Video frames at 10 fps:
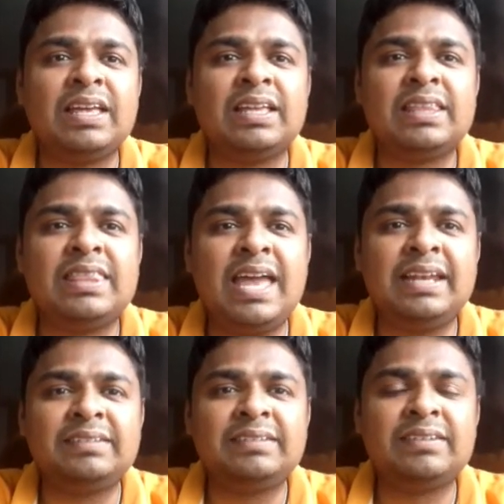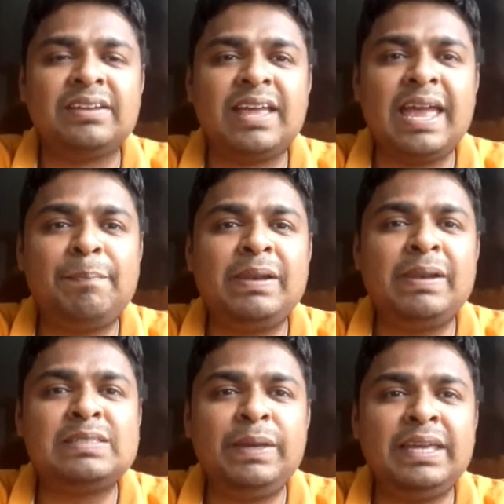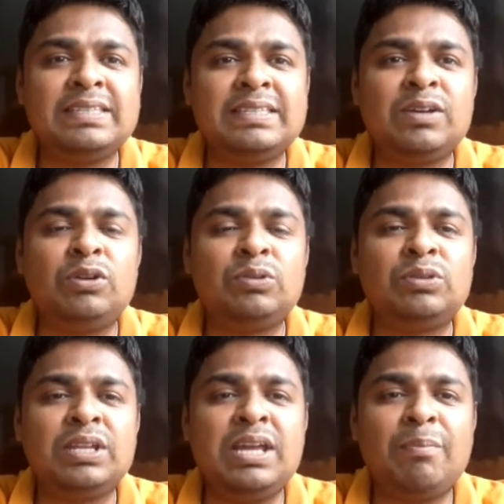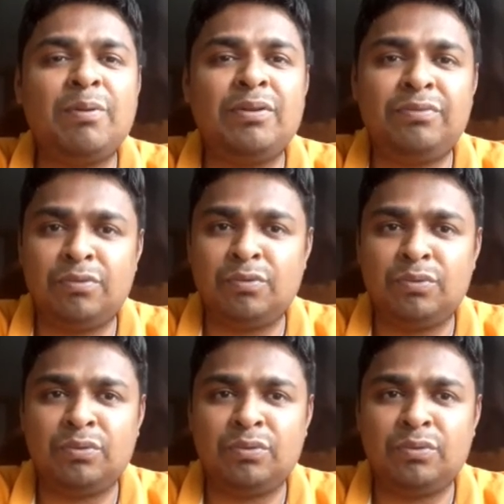Then a plus b is equal to 3 upon 4.